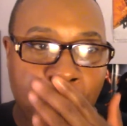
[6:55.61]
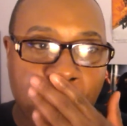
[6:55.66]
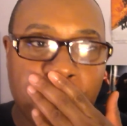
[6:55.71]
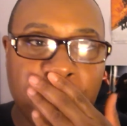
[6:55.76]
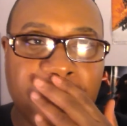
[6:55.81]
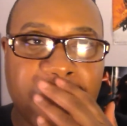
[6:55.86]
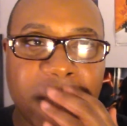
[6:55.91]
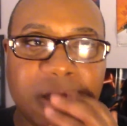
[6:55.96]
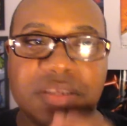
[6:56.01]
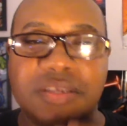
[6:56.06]

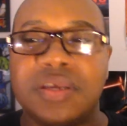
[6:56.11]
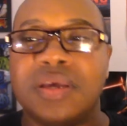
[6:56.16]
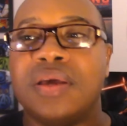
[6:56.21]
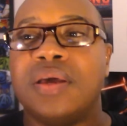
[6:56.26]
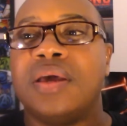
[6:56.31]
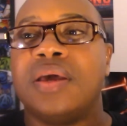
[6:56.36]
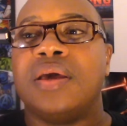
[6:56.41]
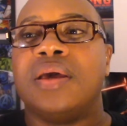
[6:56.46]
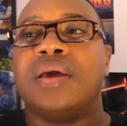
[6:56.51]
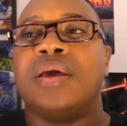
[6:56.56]
Because
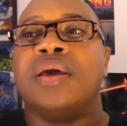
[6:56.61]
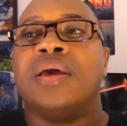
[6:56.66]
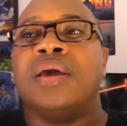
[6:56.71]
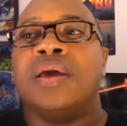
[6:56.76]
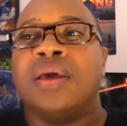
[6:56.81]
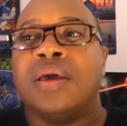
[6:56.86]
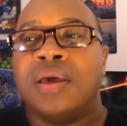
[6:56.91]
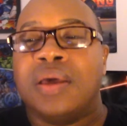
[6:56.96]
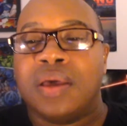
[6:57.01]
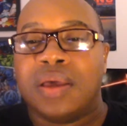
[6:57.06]

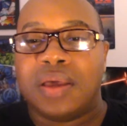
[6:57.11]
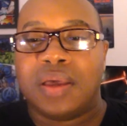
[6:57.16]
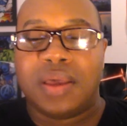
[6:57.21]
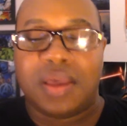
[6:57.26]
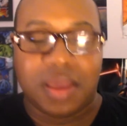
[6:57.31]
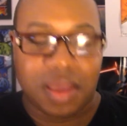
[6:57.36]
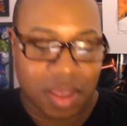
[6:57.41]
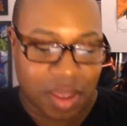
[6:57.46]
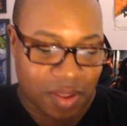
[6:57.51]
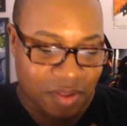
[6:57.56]

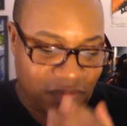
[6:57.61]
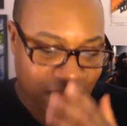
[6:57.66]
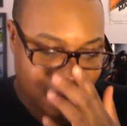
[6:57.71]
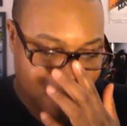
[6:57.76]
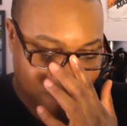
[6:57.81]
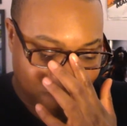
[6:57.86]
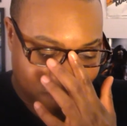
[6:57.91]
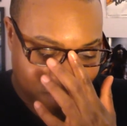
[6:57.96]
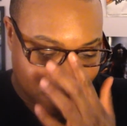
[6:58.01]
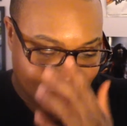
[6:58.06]
it's very
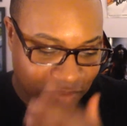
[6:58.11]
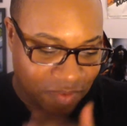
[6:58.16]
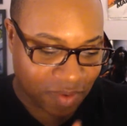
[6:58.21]
fun